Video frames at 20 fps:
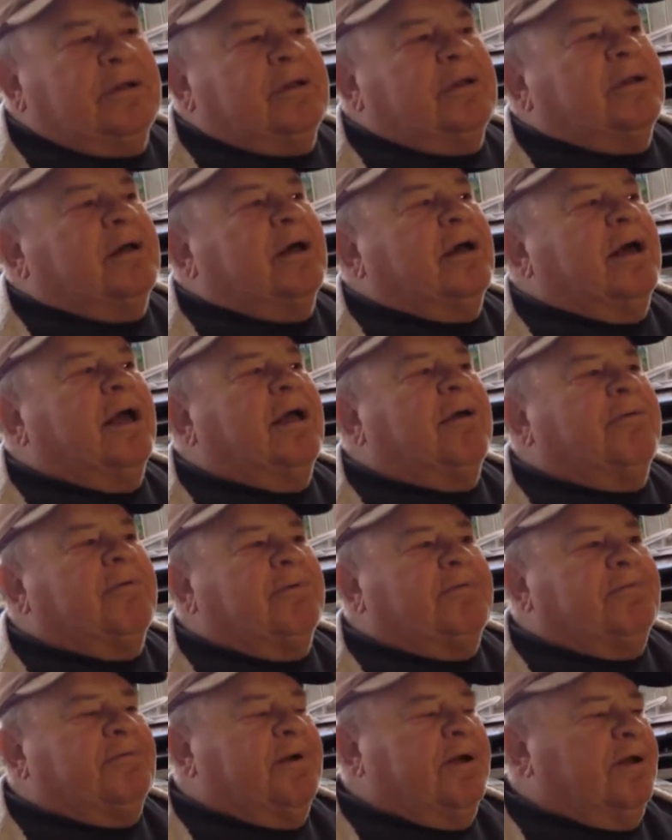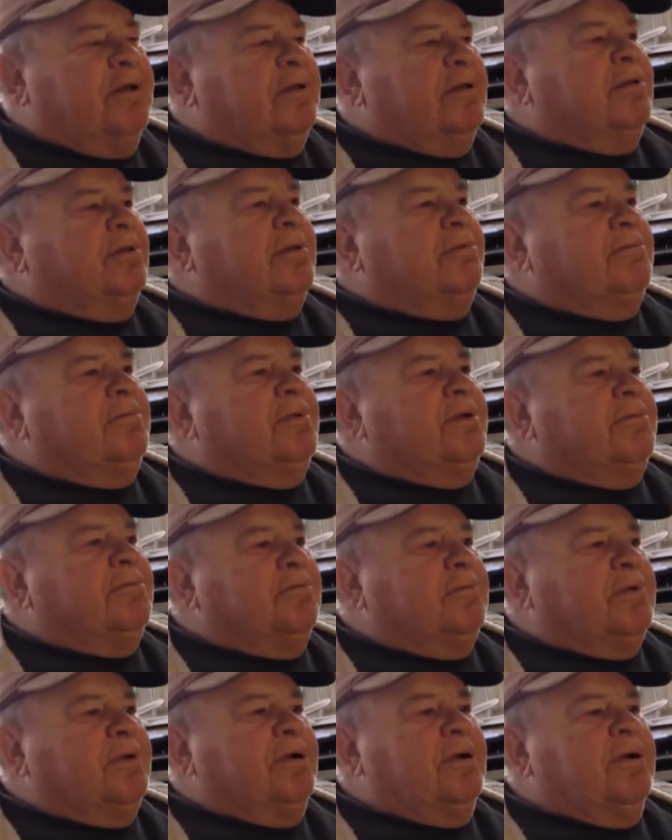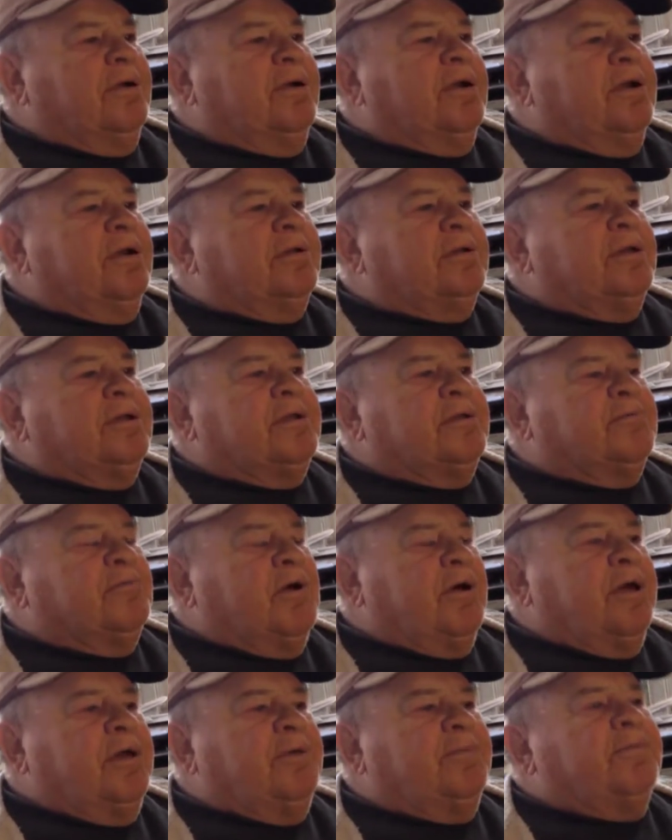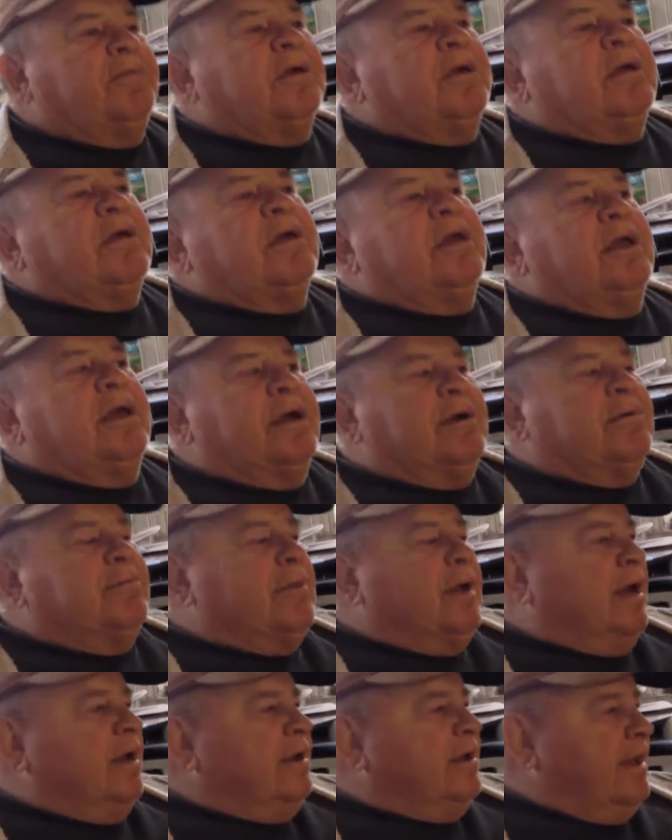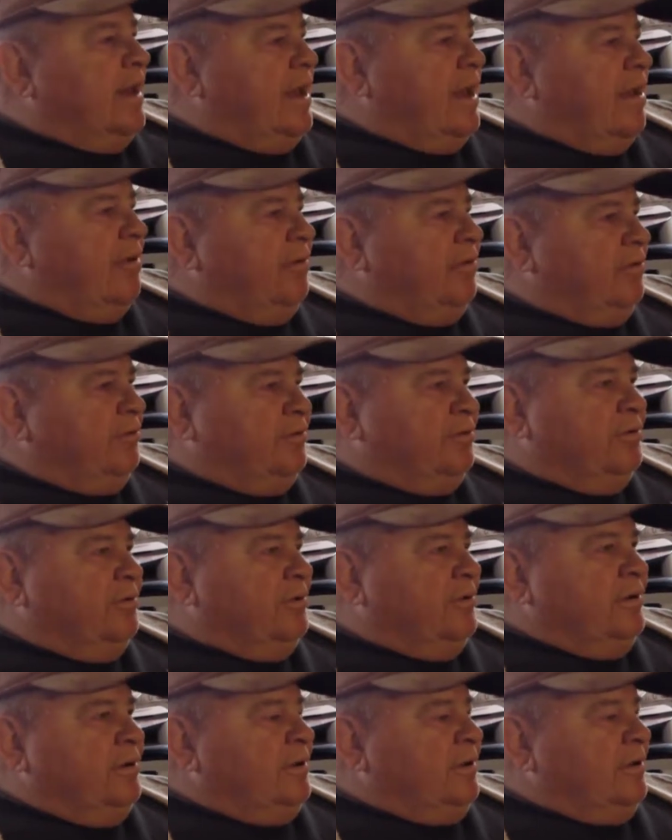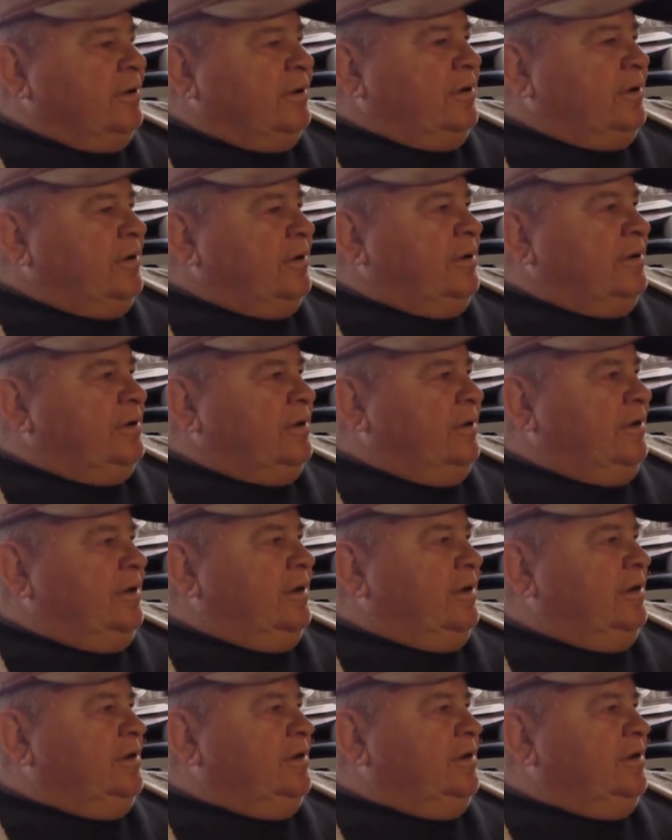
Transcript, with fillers: Now, I have a friend that lived up there, and his wife, he come out of the house to get